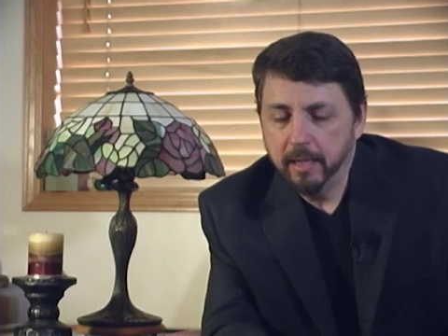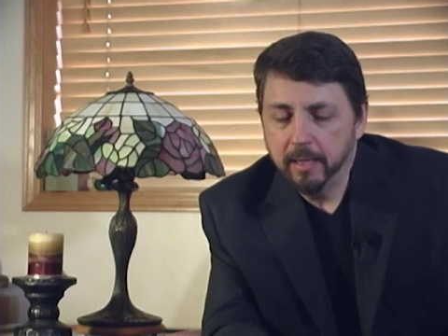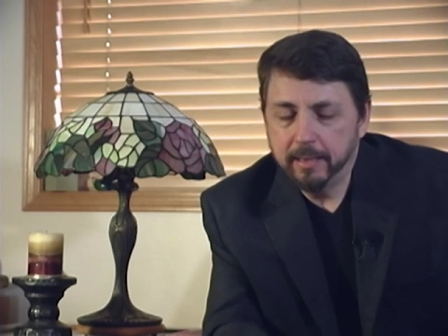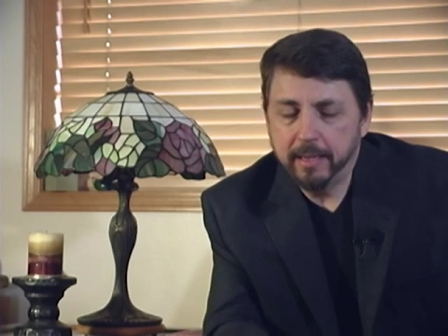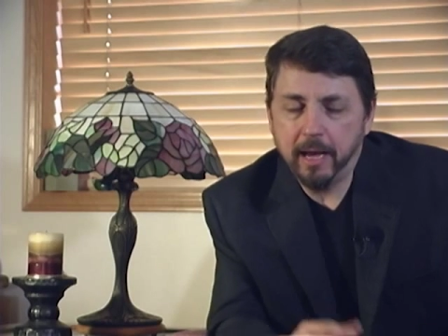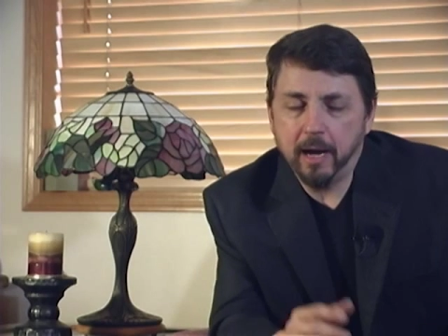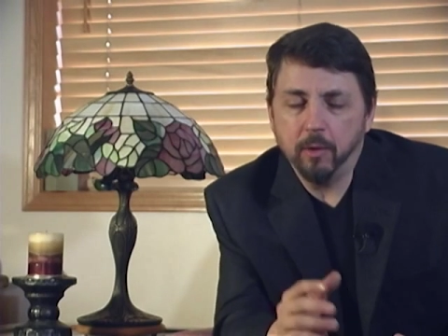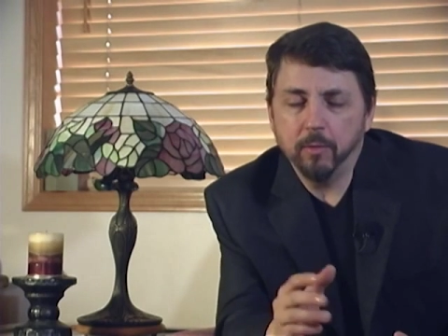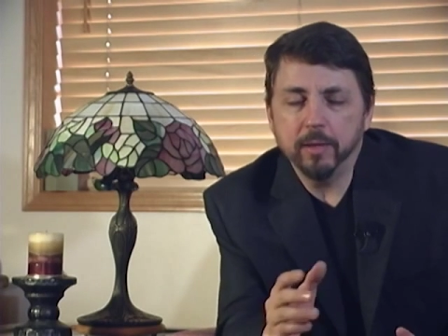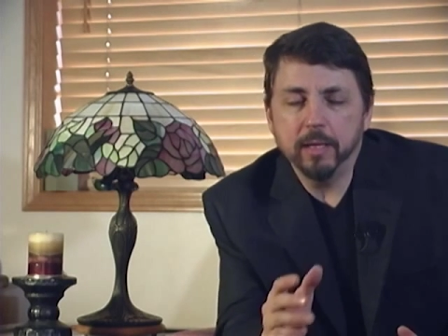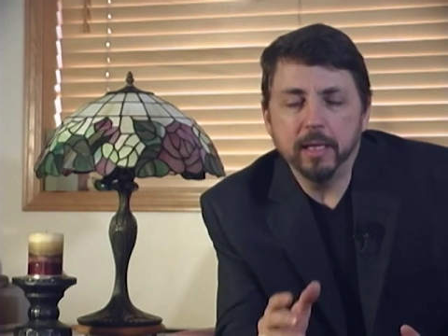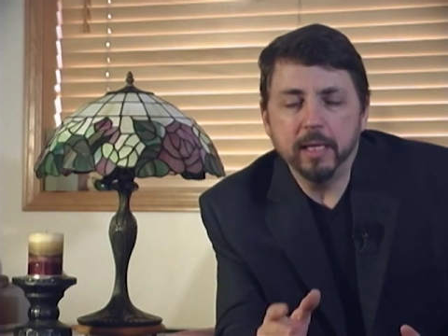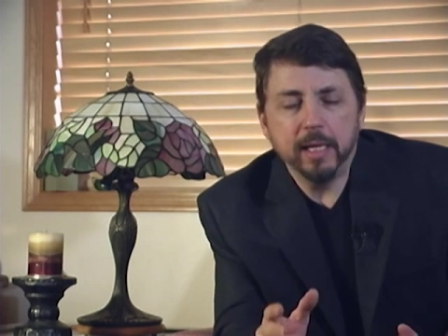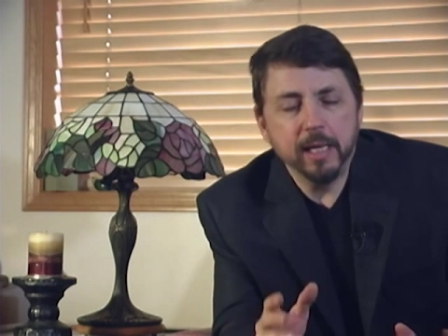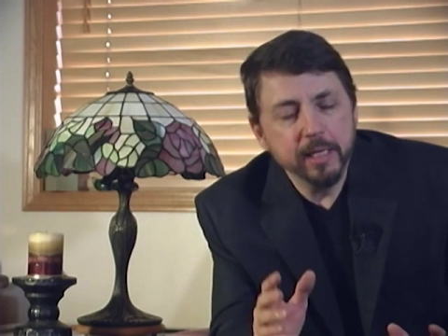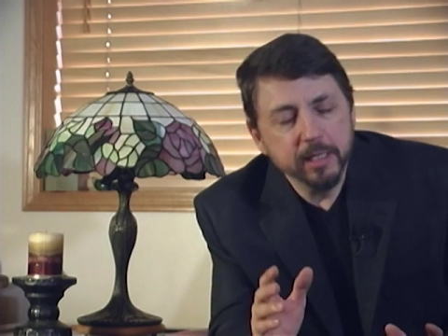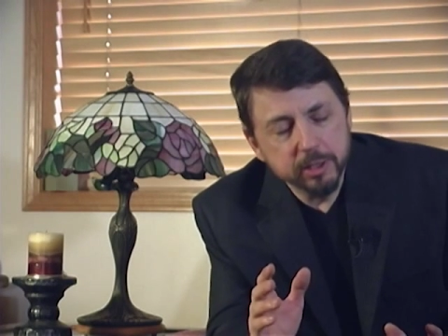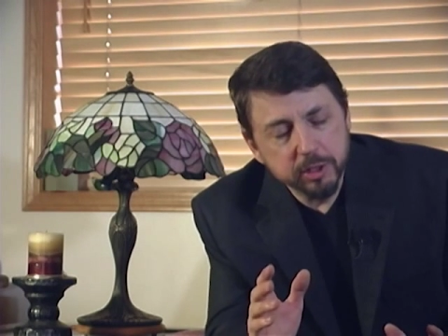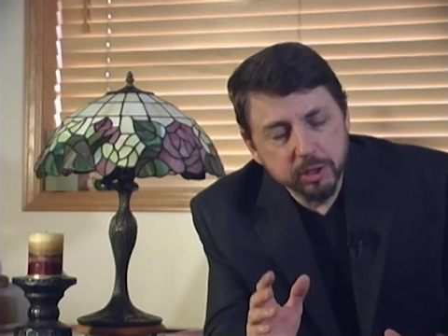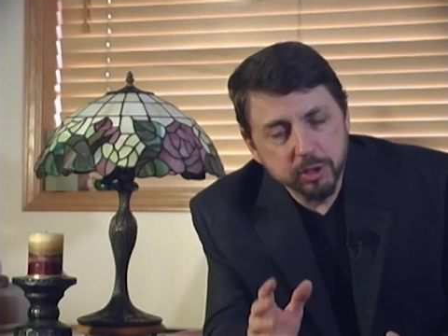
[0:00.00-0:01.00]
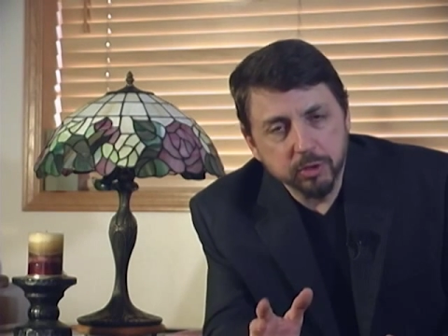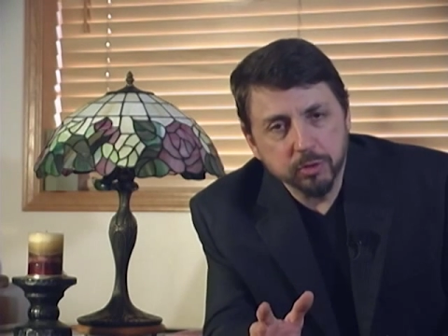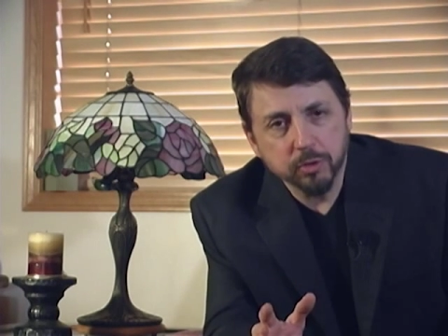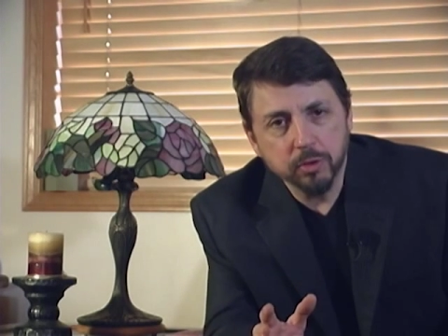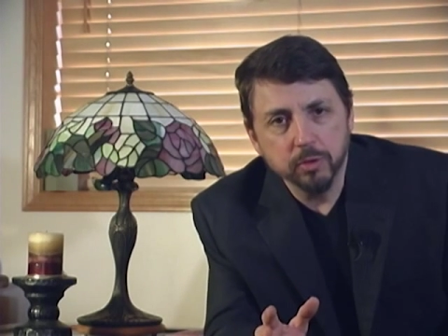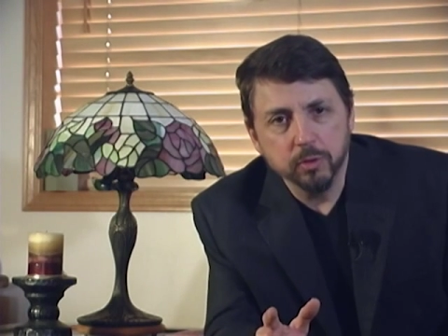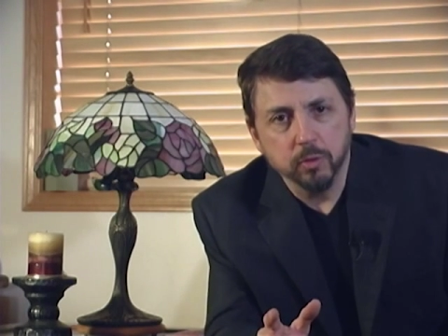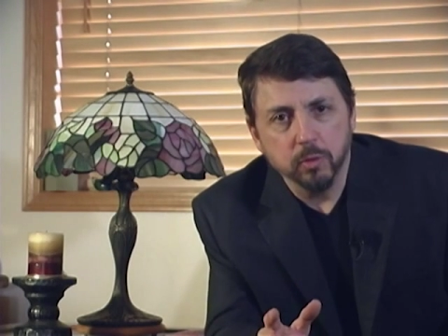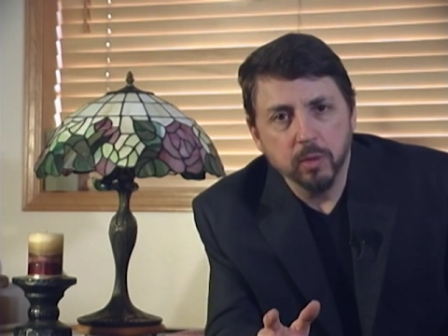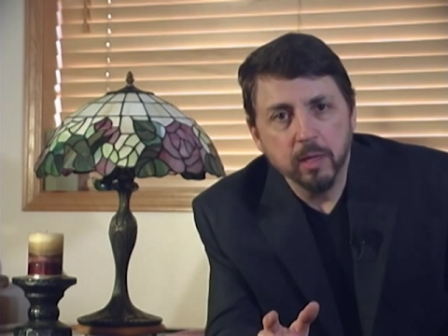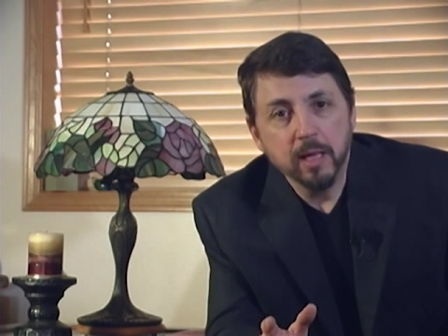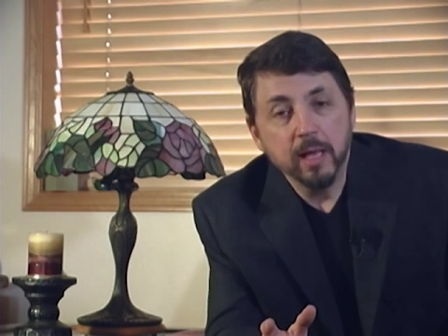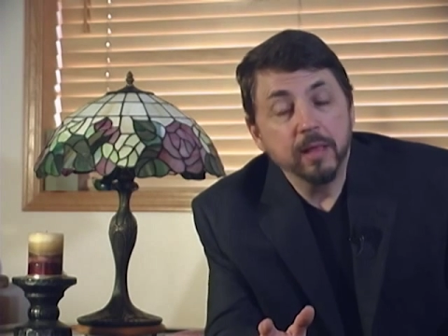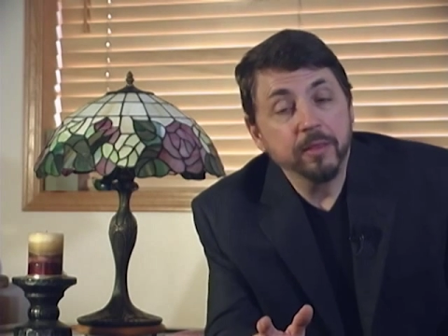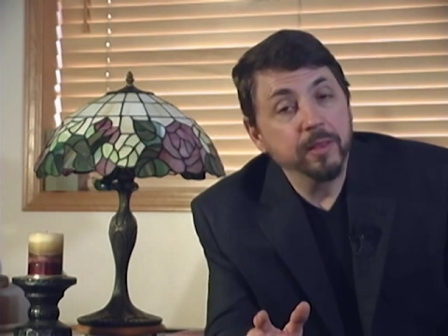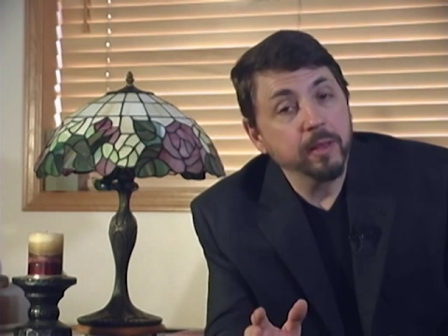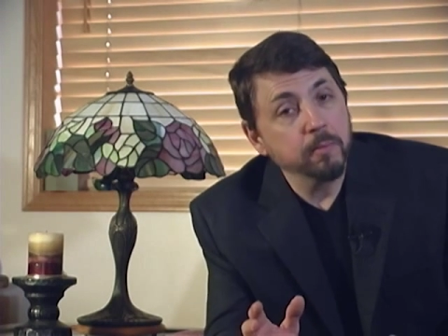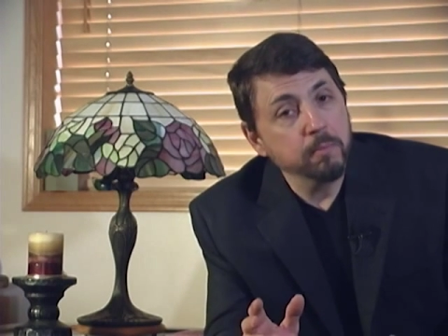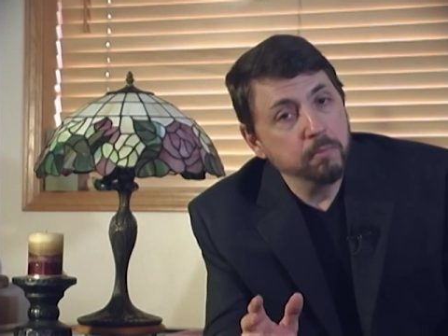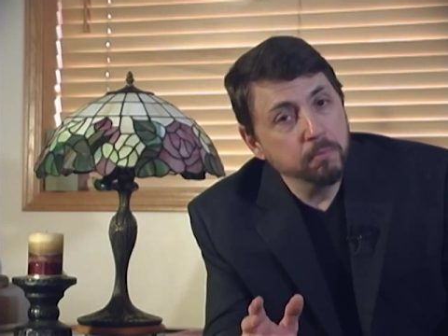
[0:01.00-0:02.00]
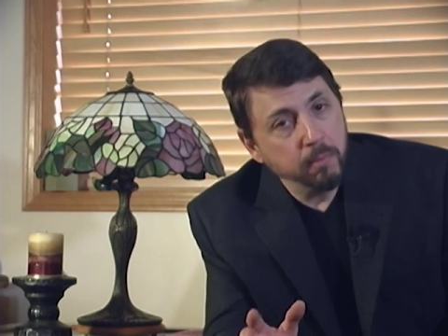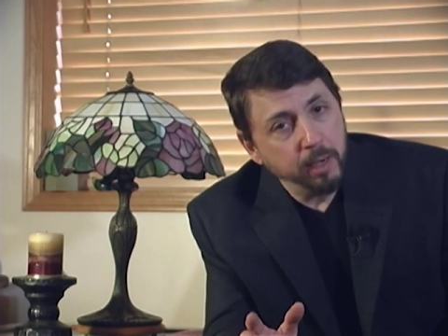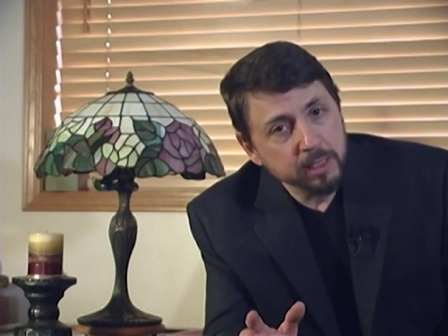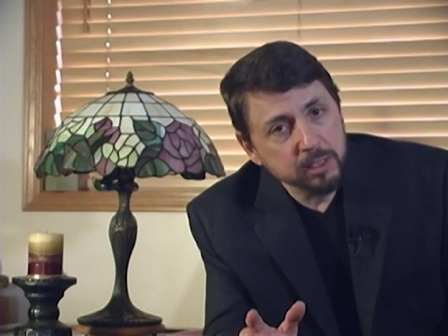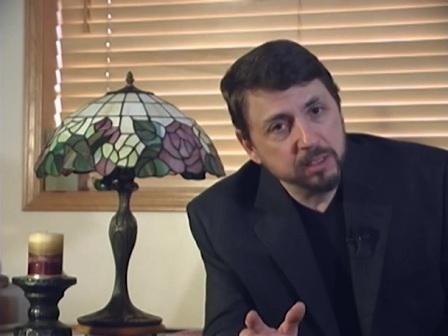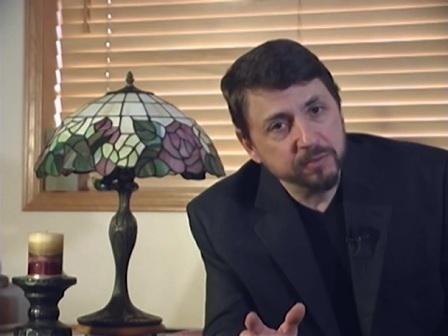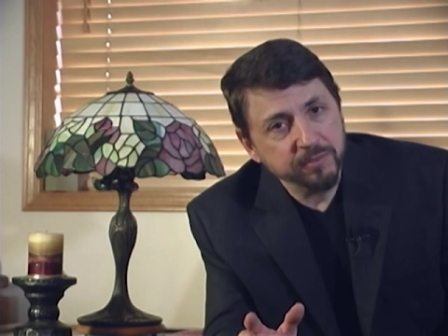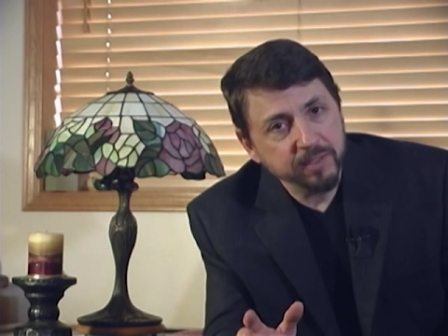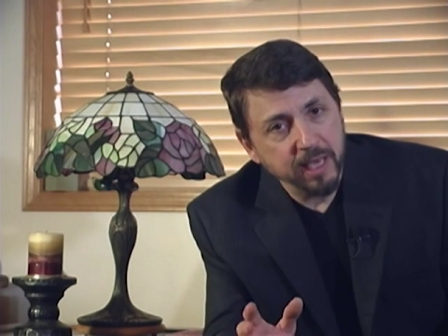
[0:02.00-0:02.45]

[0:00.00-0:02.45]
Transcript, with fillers: Now, it is true that much of